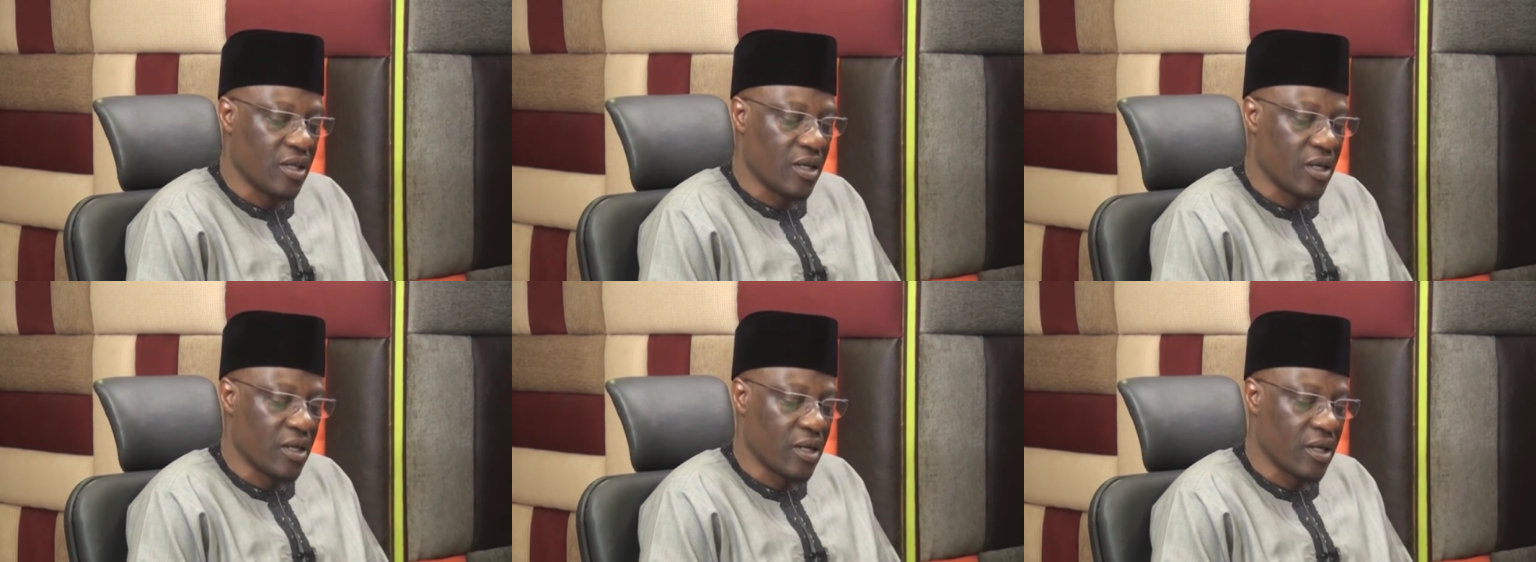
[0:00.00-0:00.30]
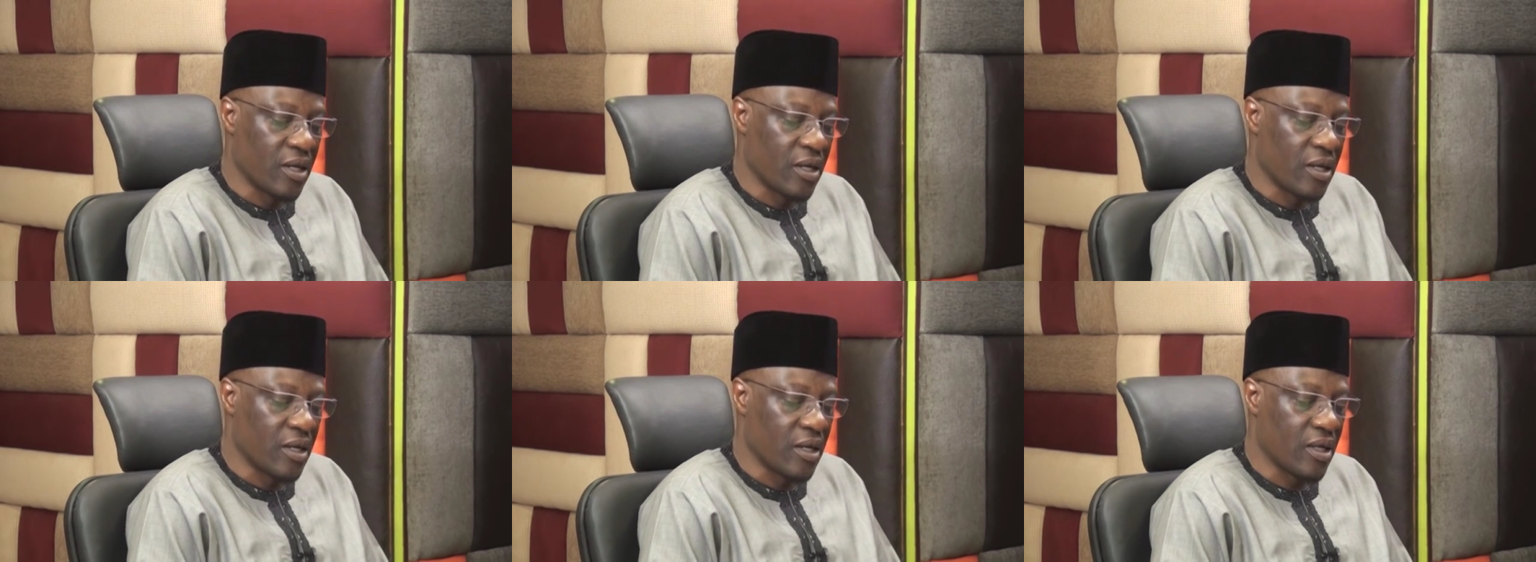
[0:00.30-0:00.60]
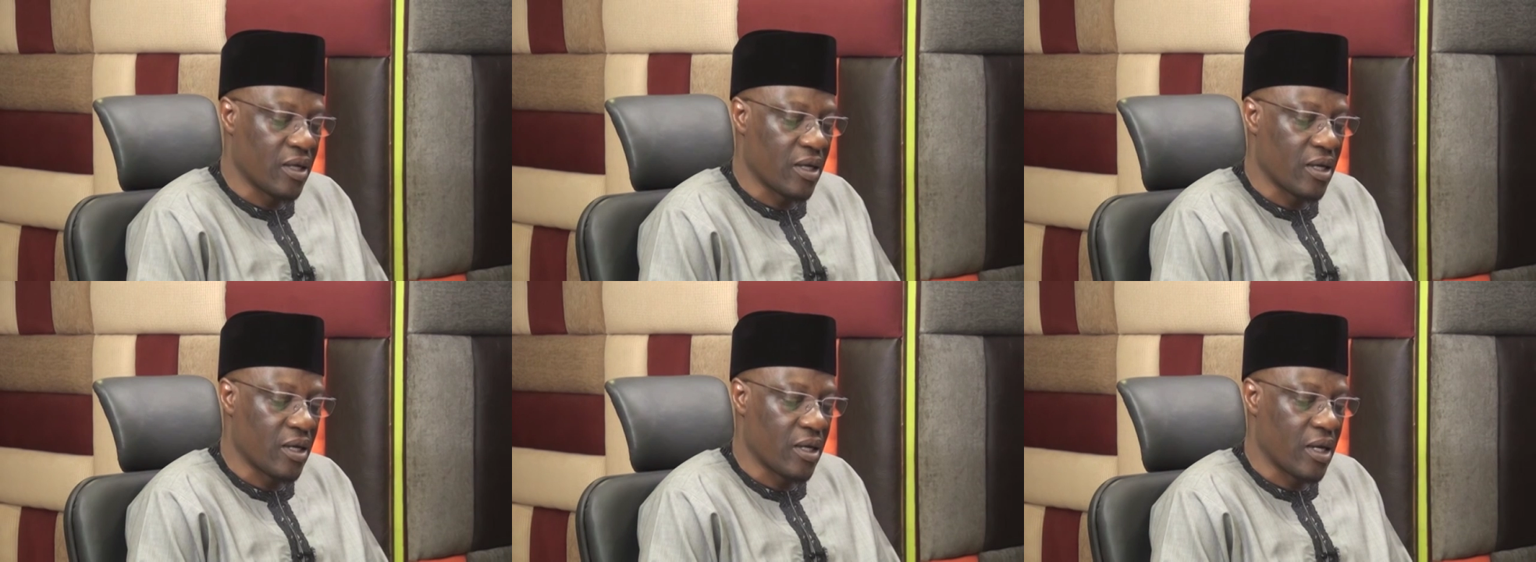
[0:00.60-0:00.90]
Uh,
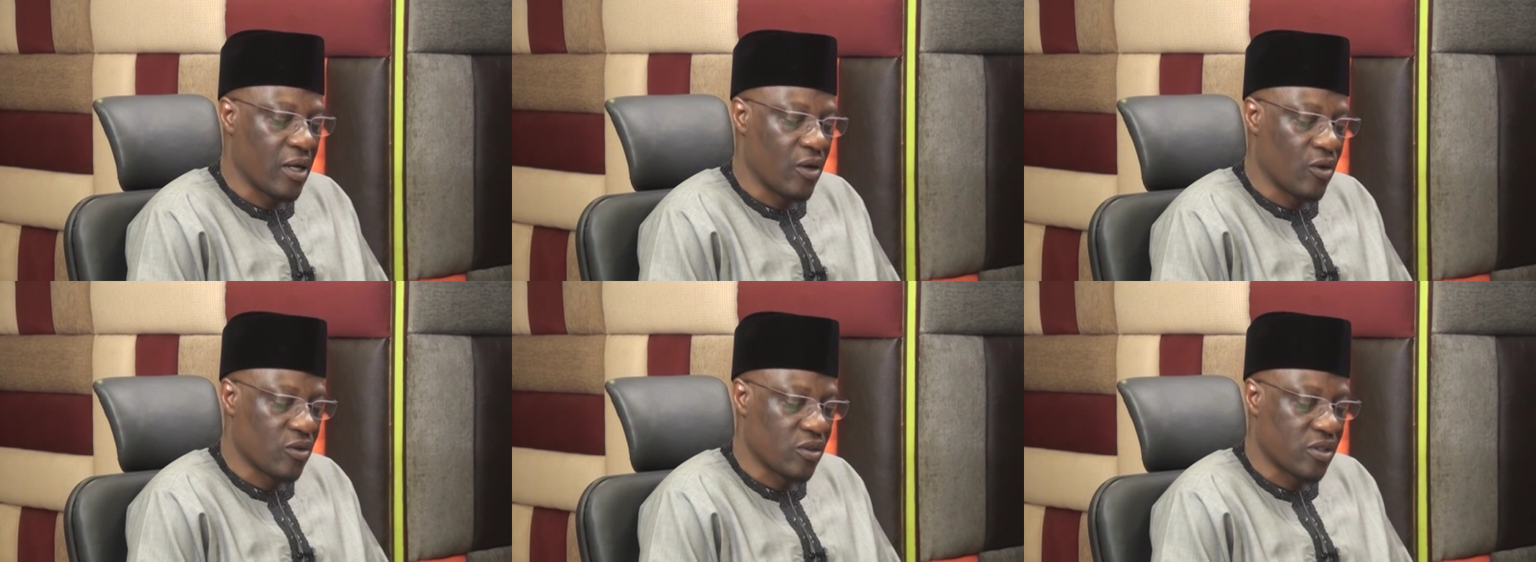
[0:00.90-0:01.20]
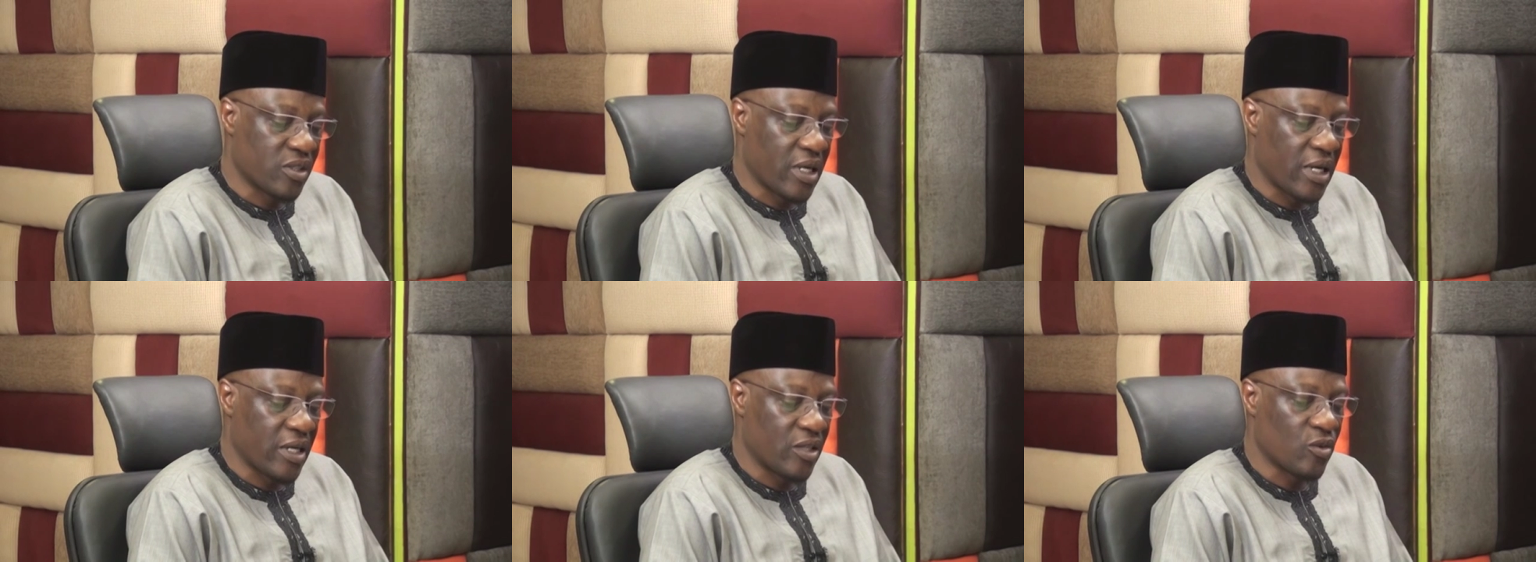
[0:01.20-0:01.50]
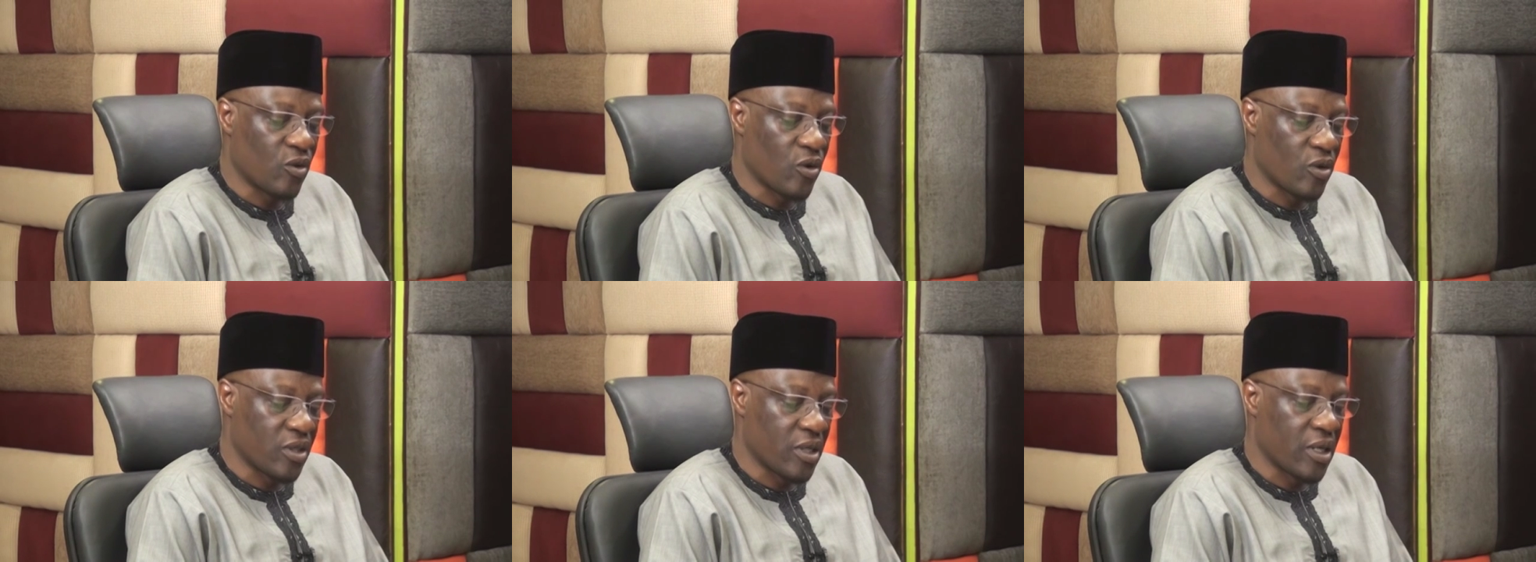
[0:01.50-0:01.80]

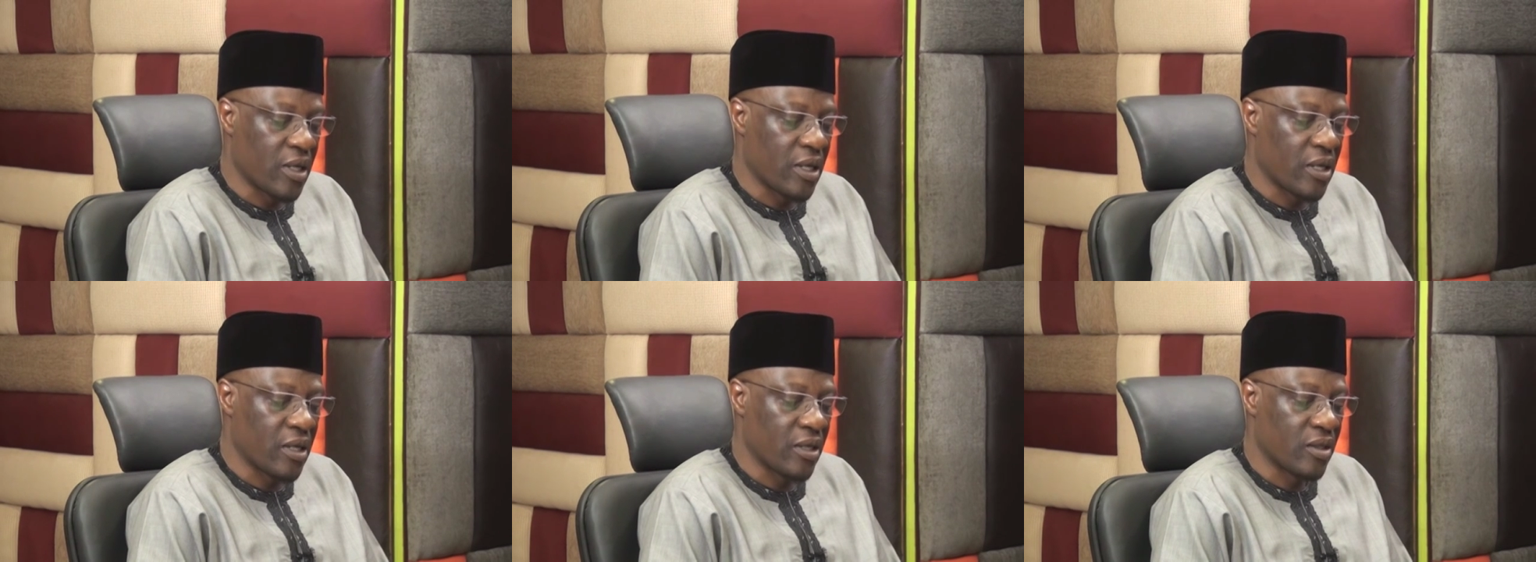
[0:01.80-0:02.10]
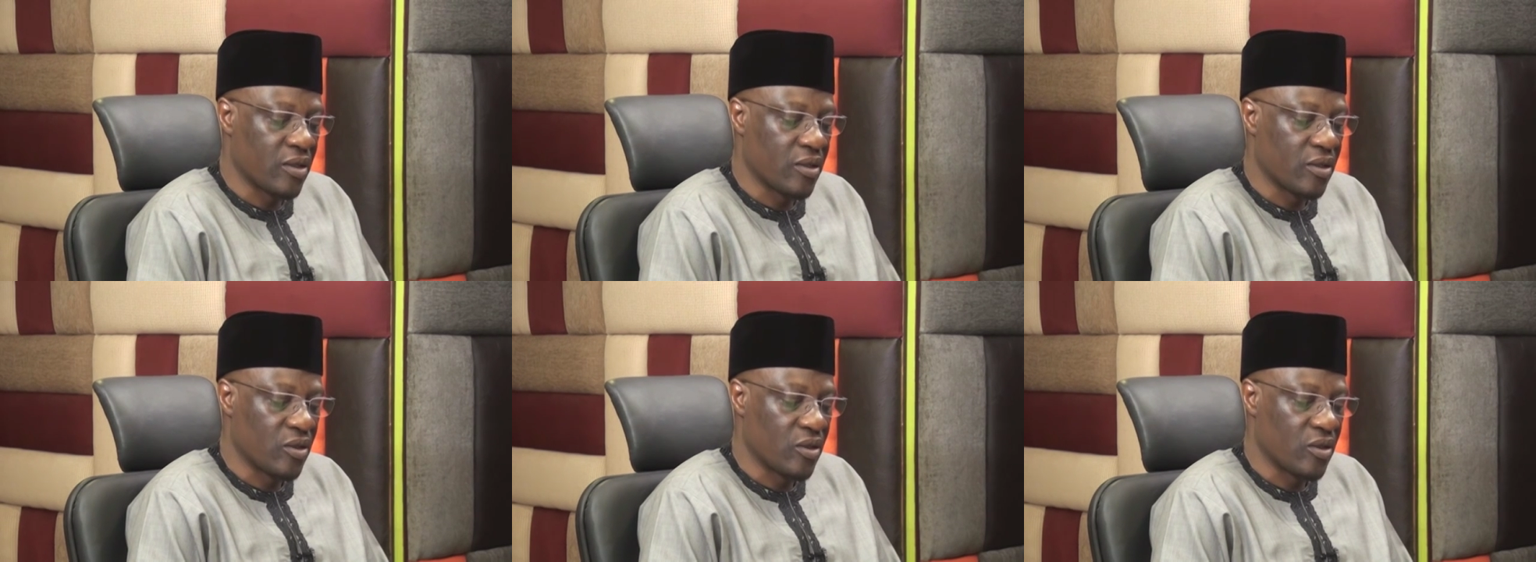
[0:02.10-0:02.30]
alongside other